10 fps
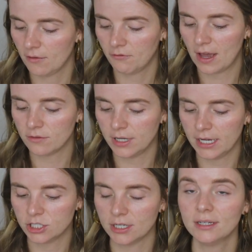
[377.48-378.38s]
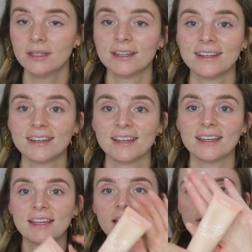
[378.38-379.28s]
foundation.
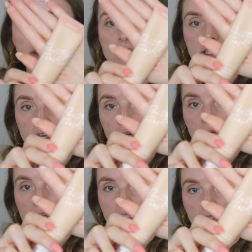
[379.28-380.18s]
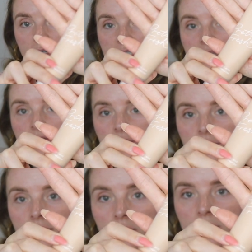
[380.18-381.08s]
This is a great choice if you're
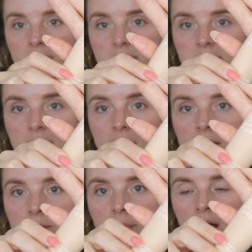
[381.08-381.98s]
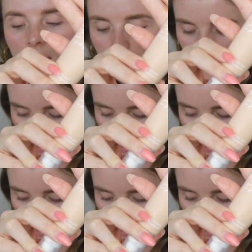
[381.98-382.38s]
new. This is ColourPop.